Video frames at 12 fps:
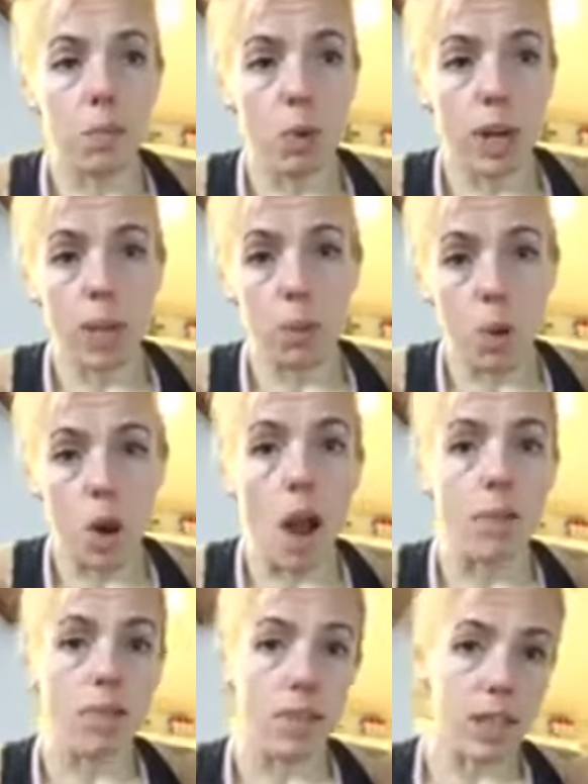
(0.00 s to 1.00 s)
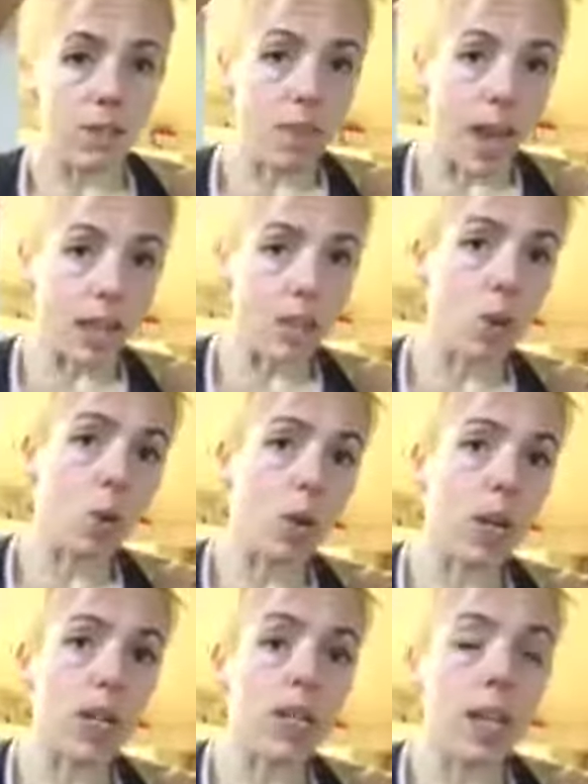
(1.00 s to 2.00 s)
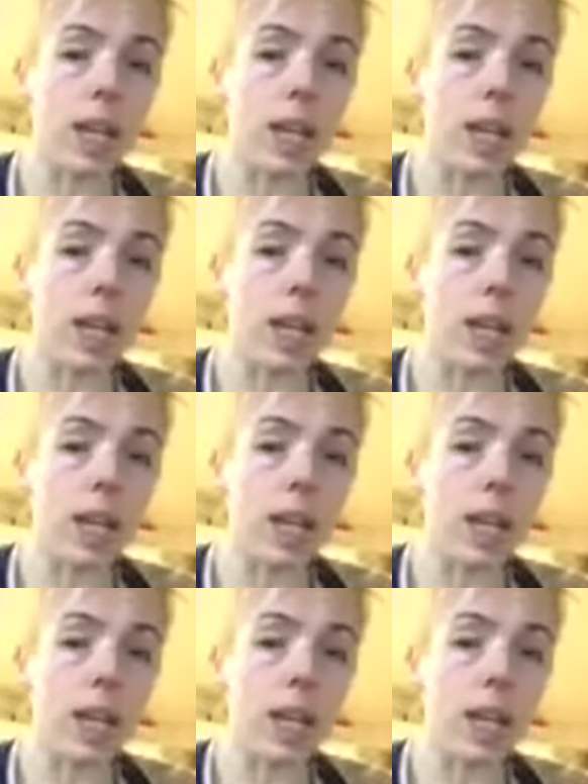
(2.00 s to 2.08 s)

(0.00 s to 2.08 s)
working more off of its fat stores